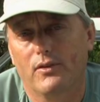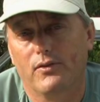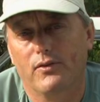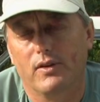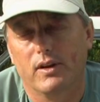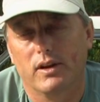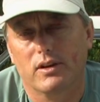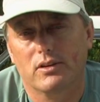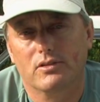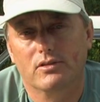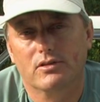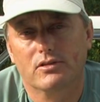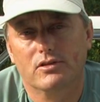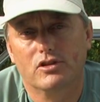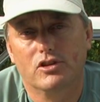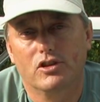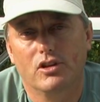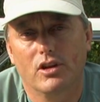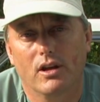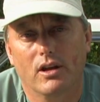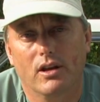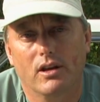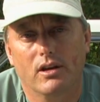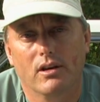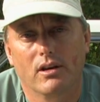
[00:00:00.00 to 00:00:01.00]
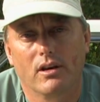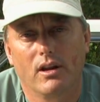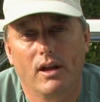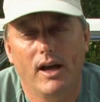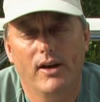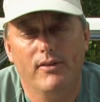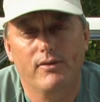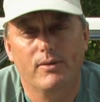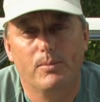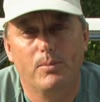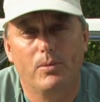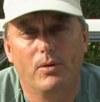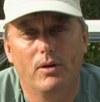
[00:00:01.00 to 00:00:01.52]
fish can have
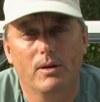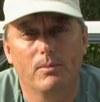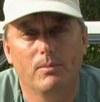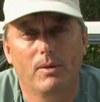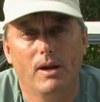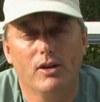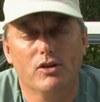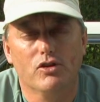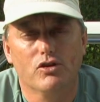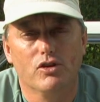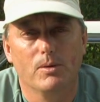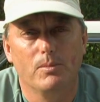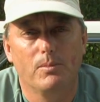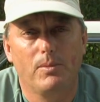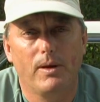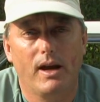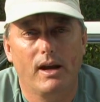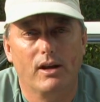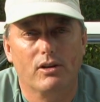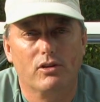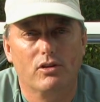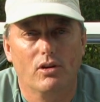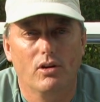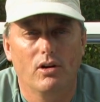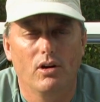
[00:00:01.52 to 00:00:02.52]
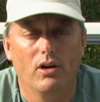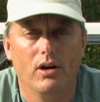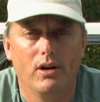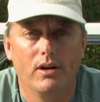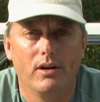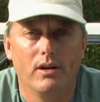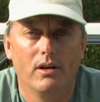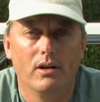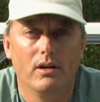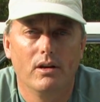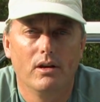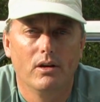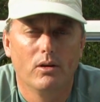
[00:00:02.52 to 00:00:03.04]
a pretty major impact on
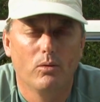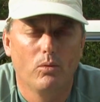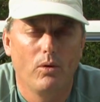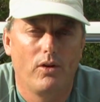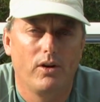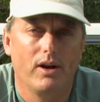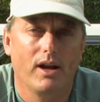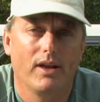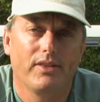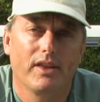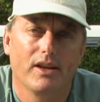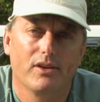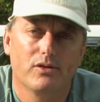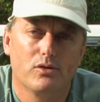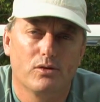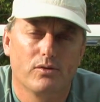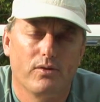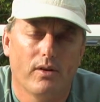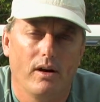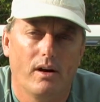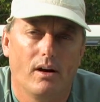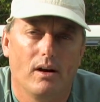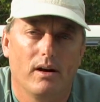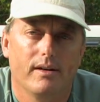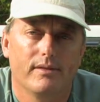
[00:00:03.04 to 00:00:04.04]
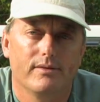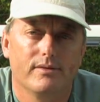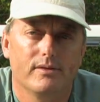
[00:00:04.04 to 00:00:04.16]
whether or not they survive.